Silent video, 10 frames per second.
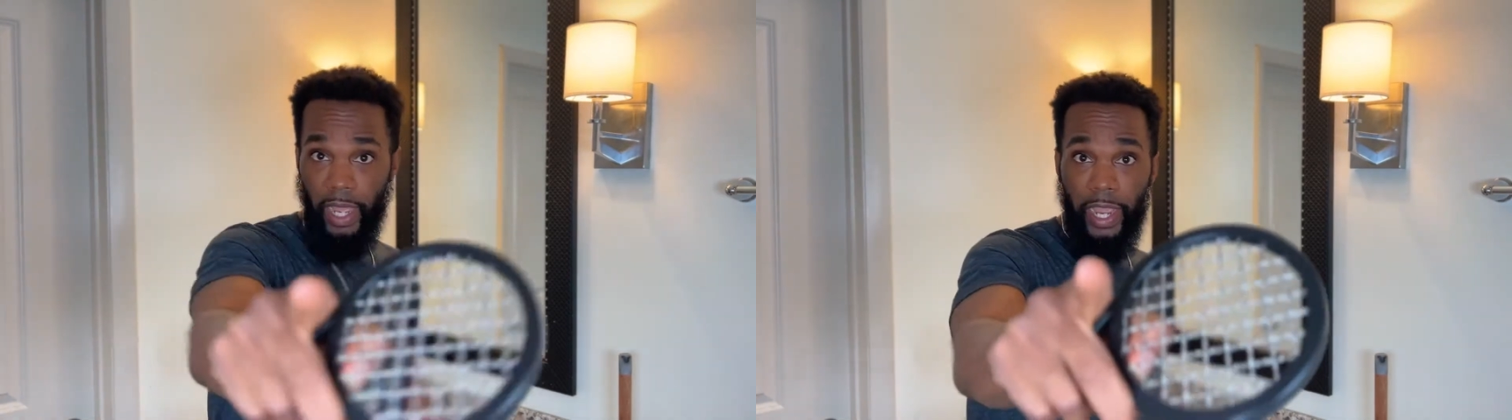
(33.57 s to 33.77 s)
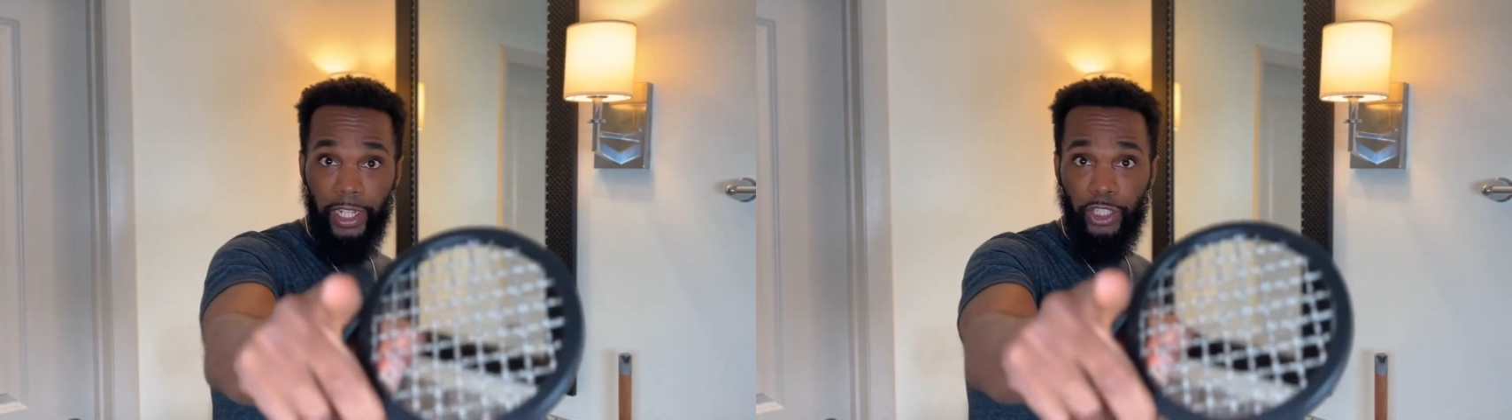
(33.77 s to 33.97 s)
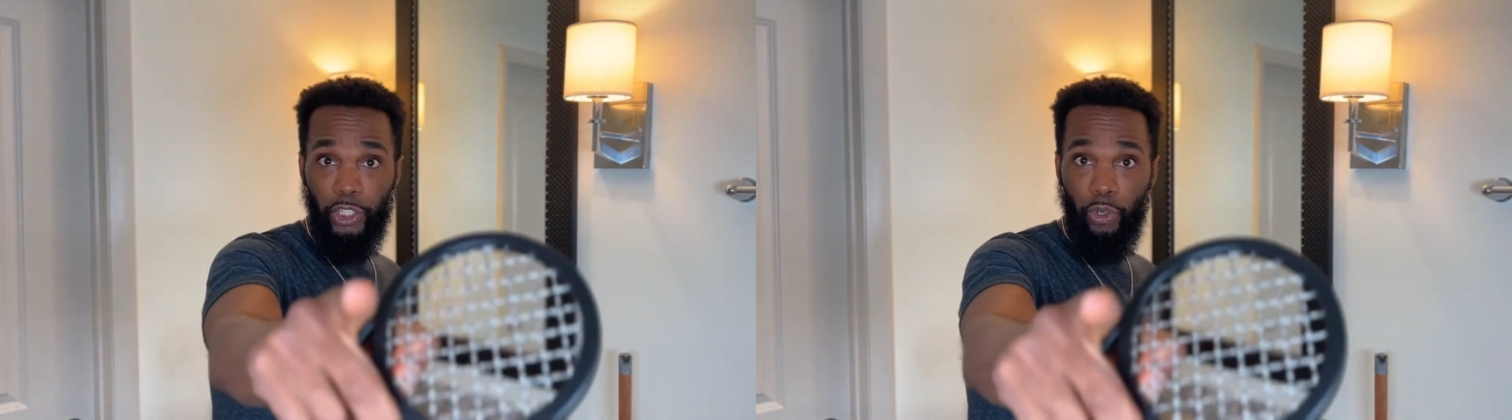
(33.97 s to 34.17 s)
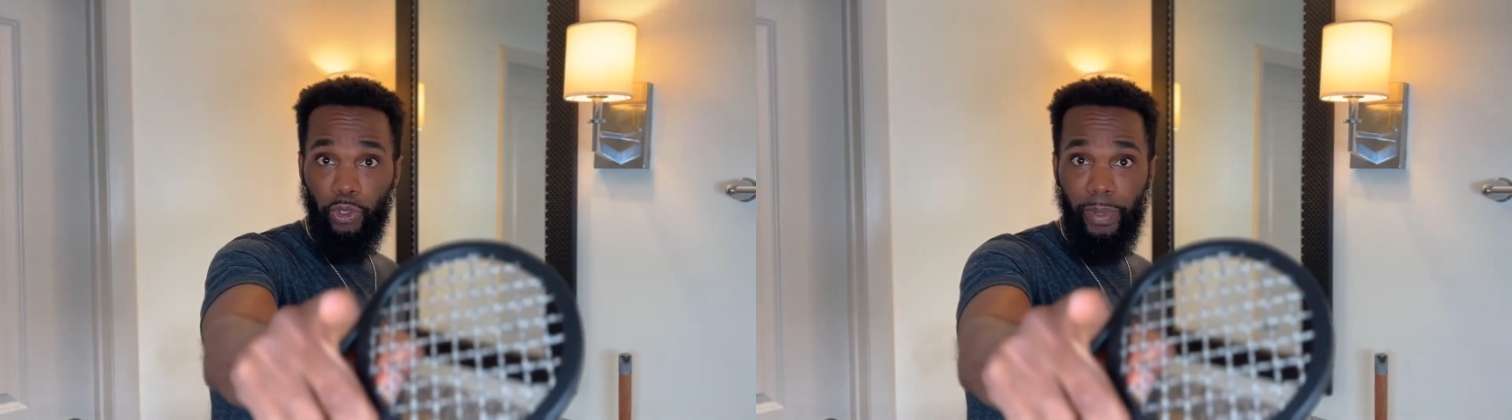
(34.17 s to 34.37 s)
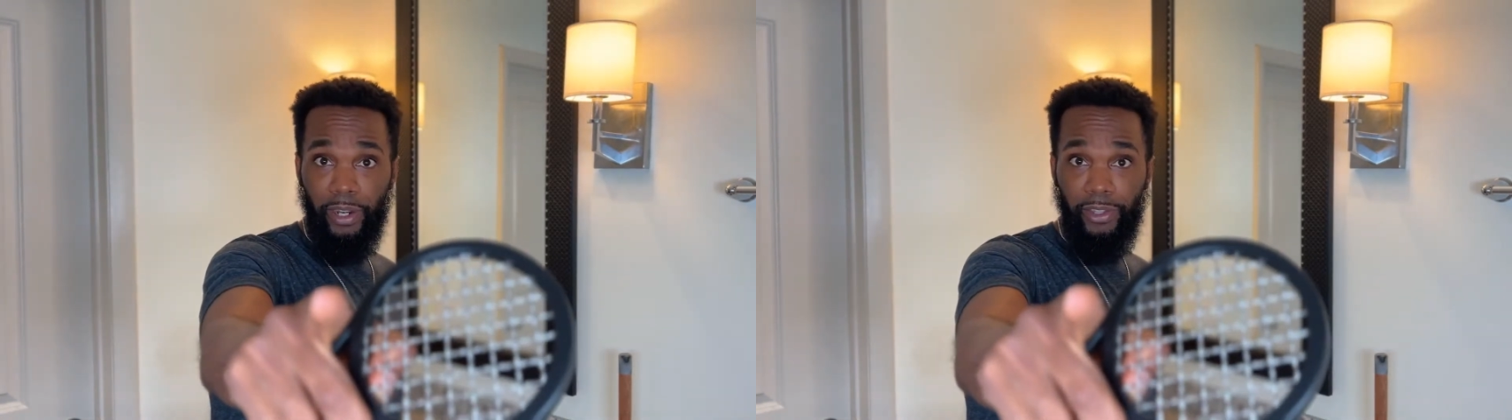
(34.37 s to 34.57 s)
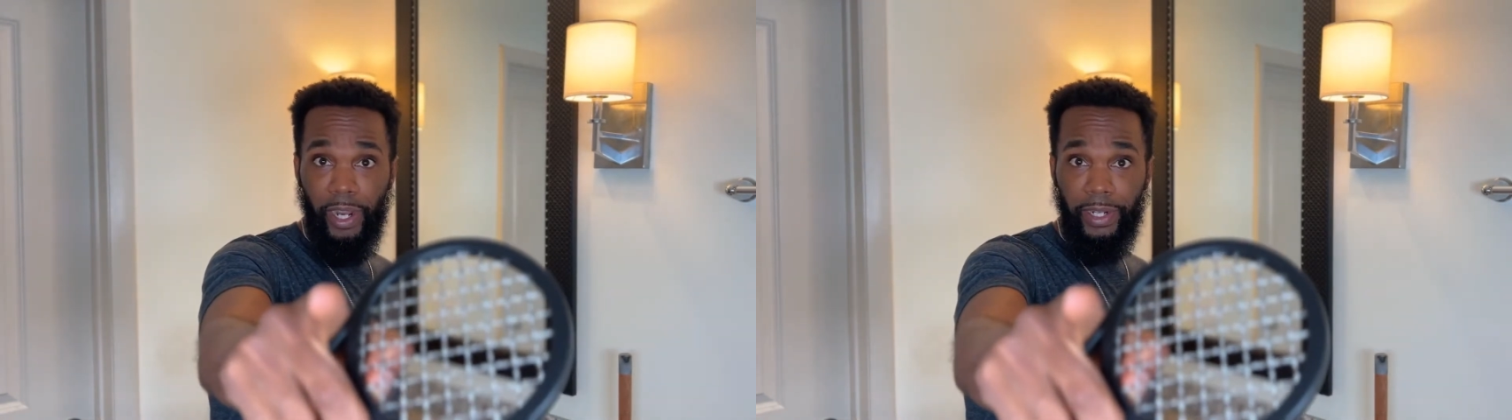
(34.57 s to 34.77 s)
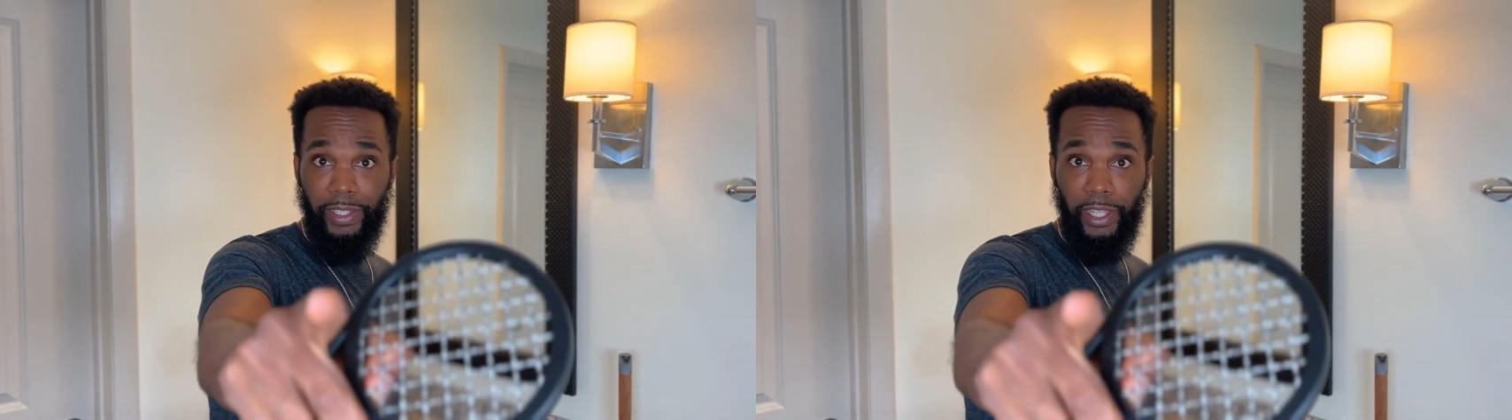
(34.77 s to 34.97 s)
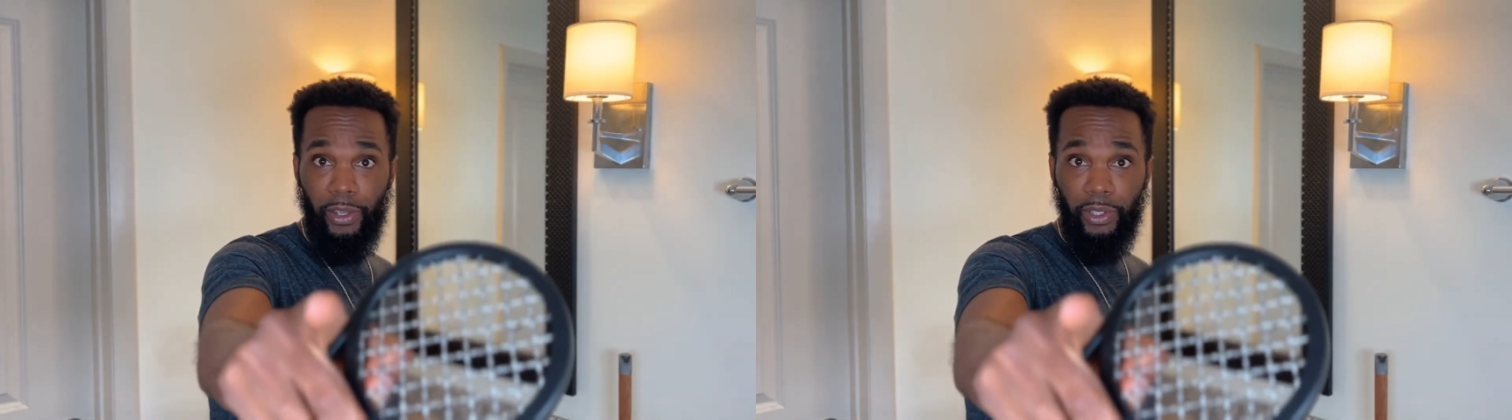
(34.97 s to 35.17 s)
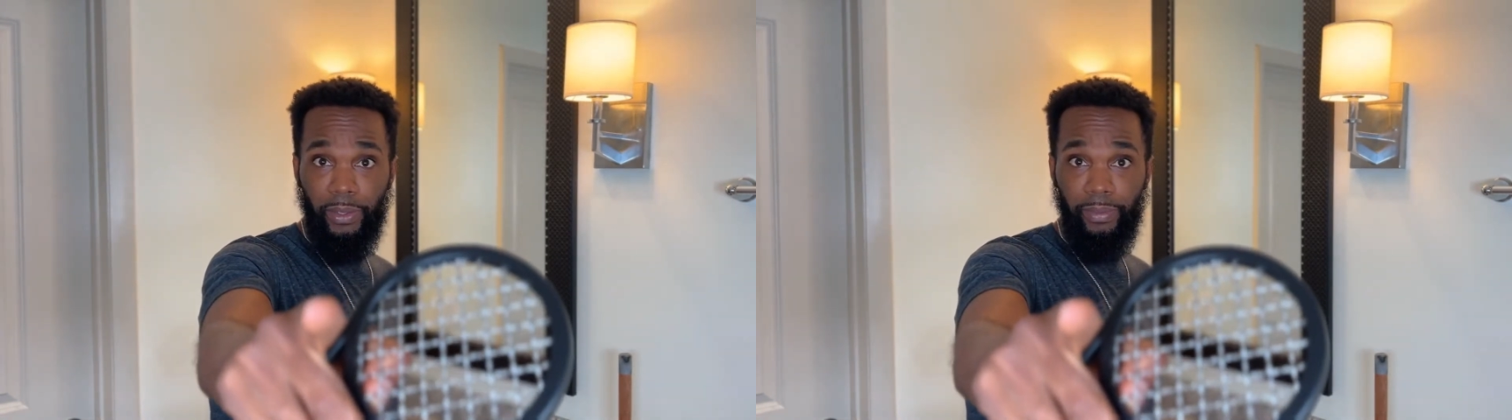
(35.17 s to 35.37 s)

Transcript: I can show you better than I can tell you.